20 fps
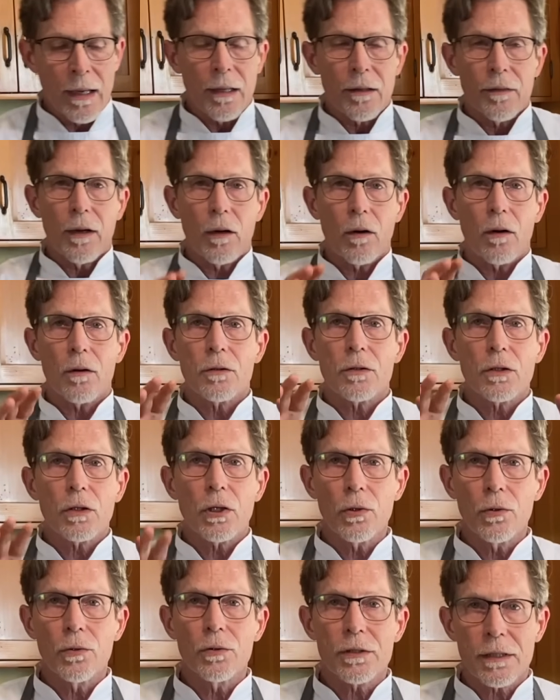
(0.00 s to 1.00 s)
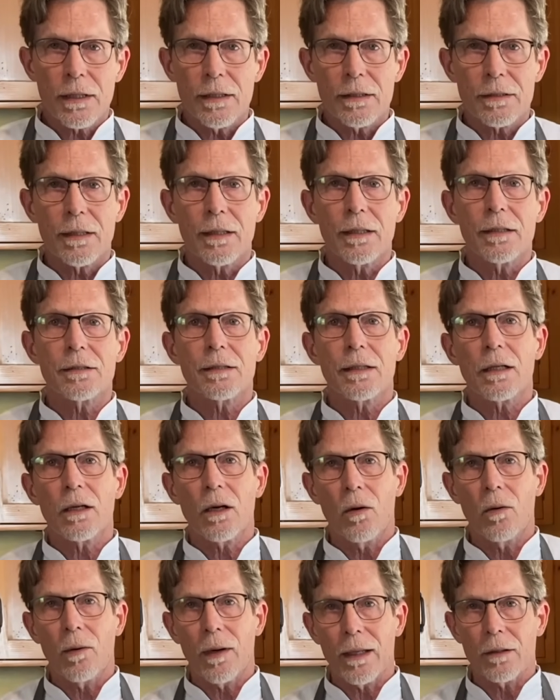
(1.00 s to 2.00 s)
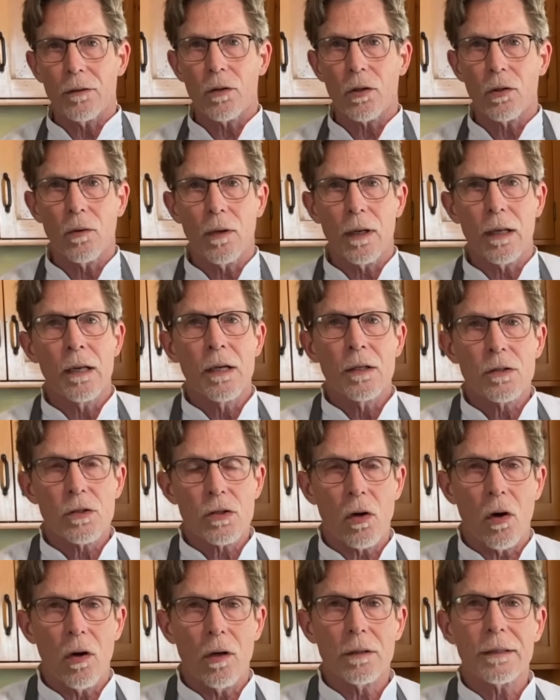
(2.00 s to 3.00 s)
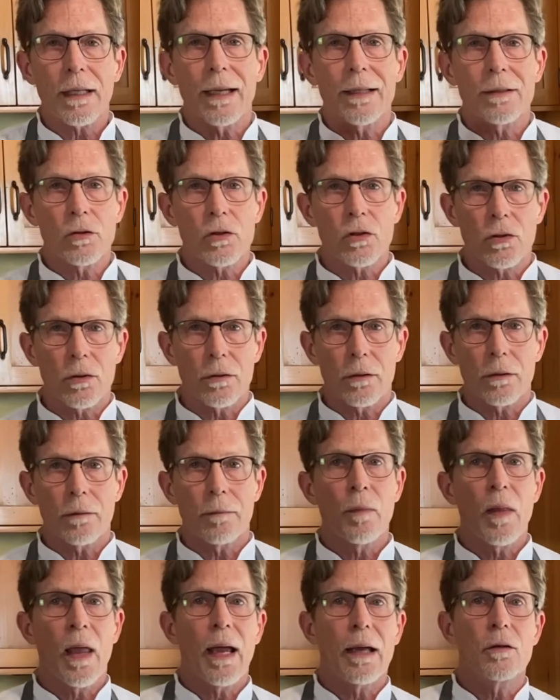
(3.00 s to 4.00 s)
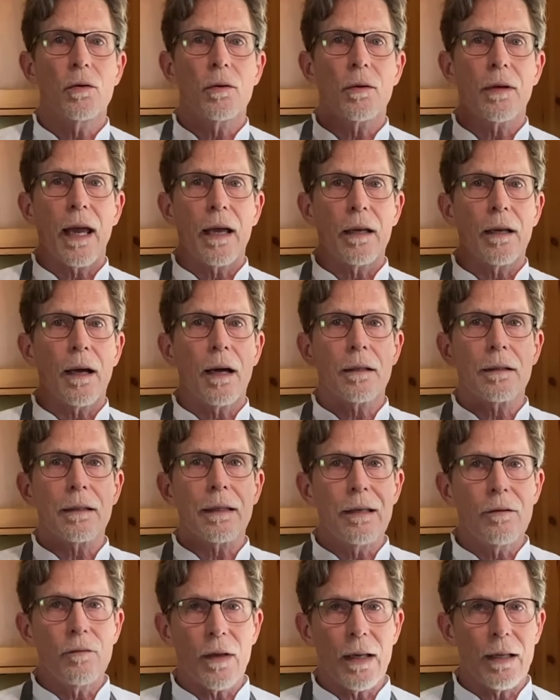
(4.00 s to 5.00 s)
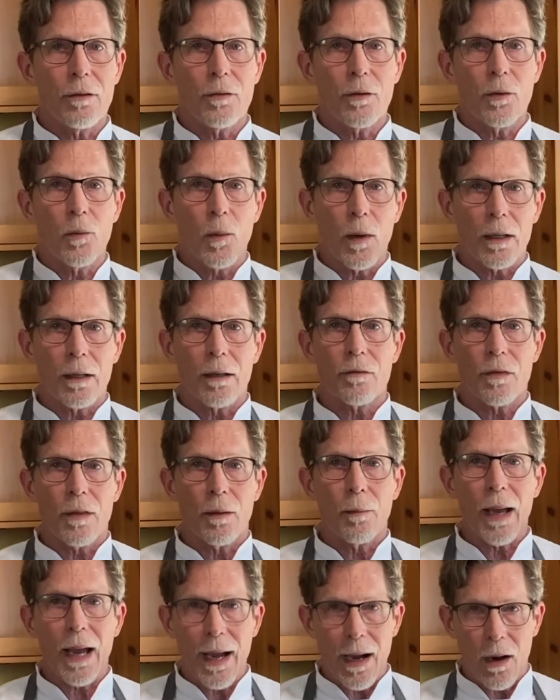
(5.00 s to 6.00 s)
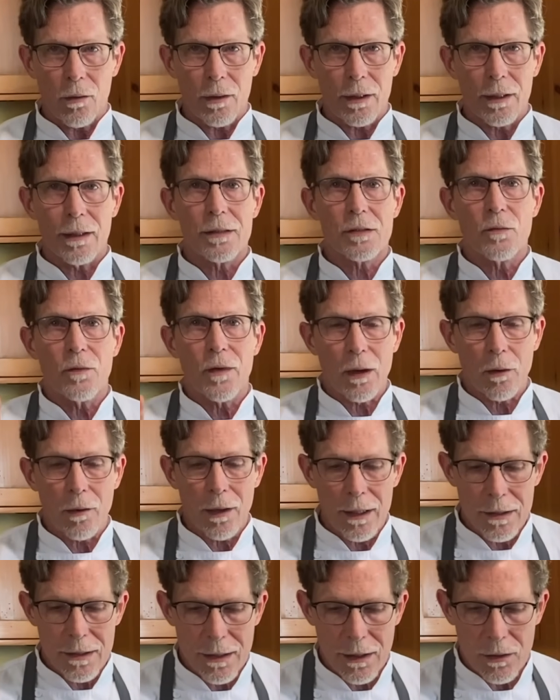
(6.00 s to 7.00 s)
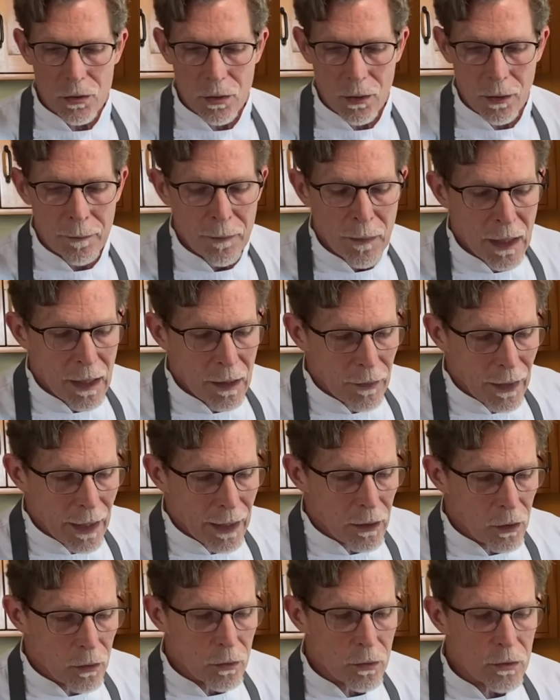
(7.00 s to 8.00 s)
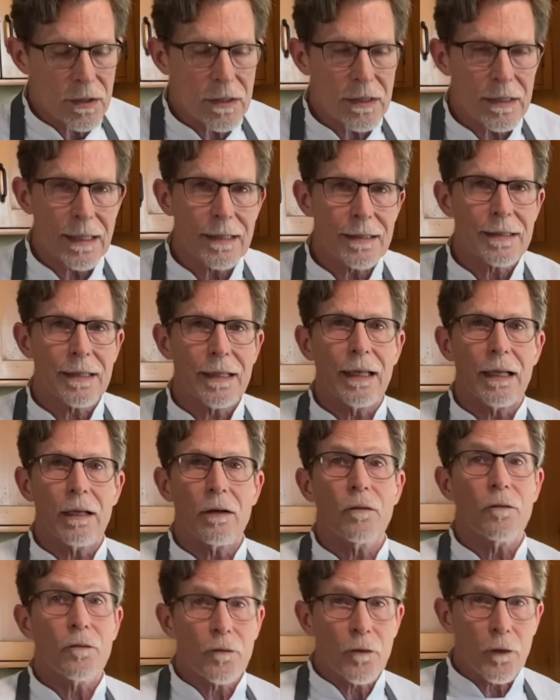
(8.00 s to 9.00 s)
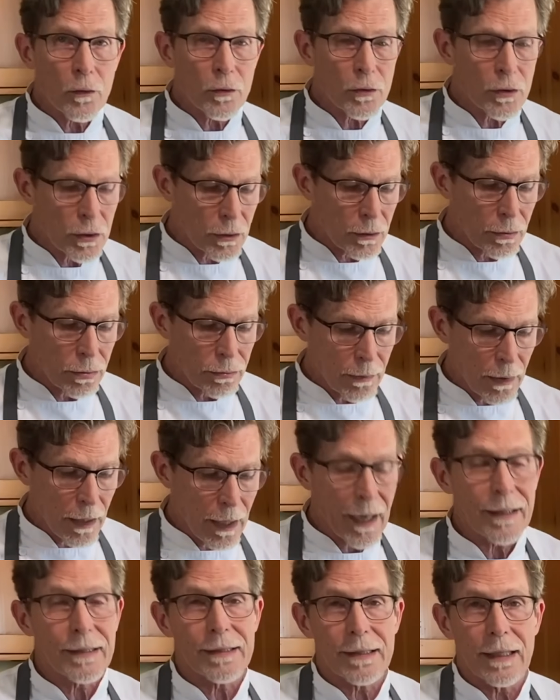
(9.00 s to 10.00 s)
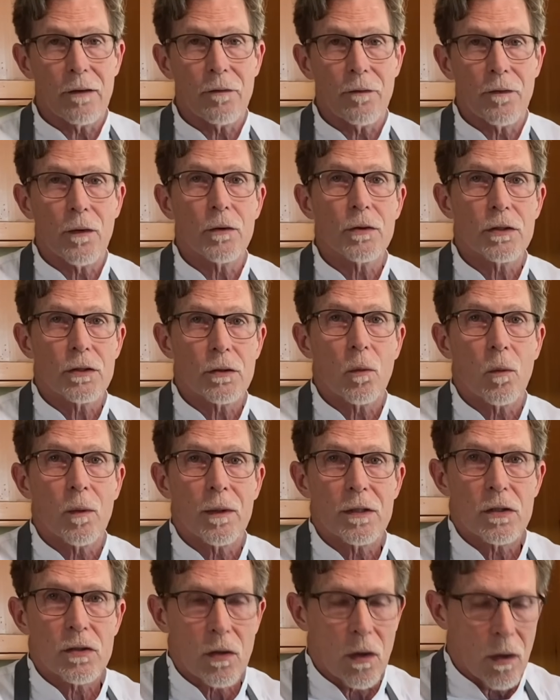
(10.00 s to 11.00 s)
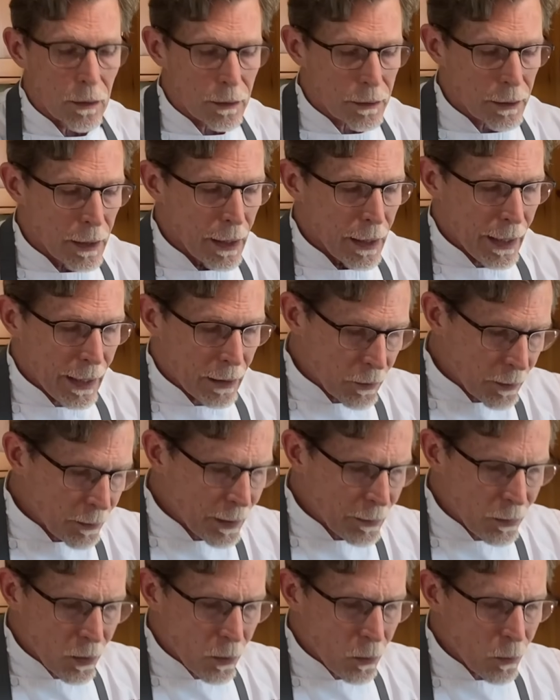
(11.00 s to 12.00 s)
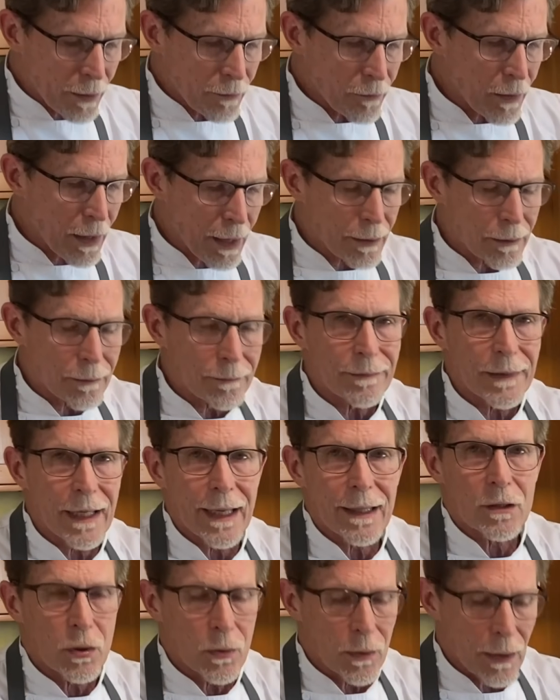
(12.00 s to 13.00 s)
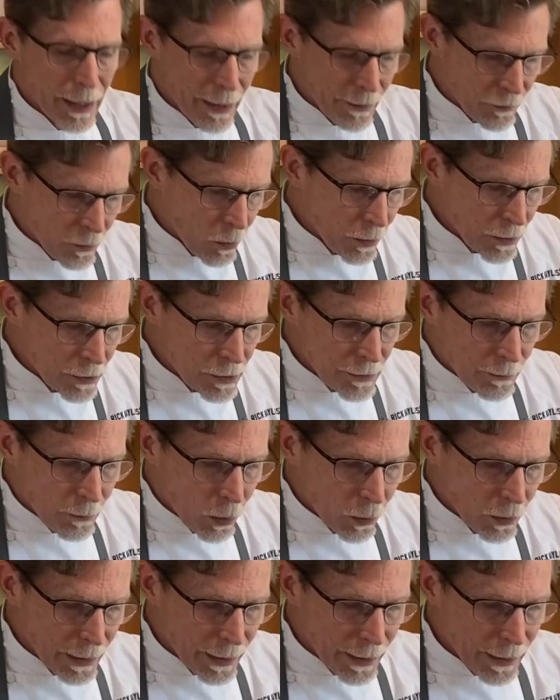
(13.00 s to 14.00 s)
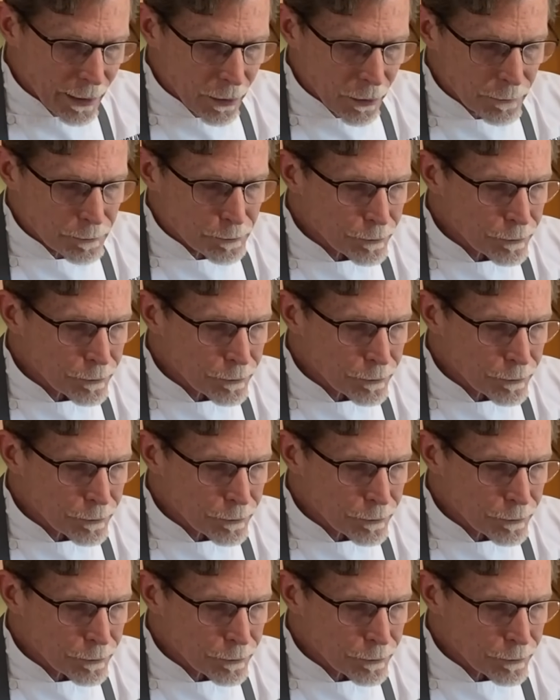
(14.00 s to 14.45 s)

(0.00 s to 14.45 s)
There are two seasonings that go into it, salt and sugar, and you cannot leave either one of them out. It's very essential that you season it first, I say first with salt. And remember, we've got like two and a half quarts of mole here.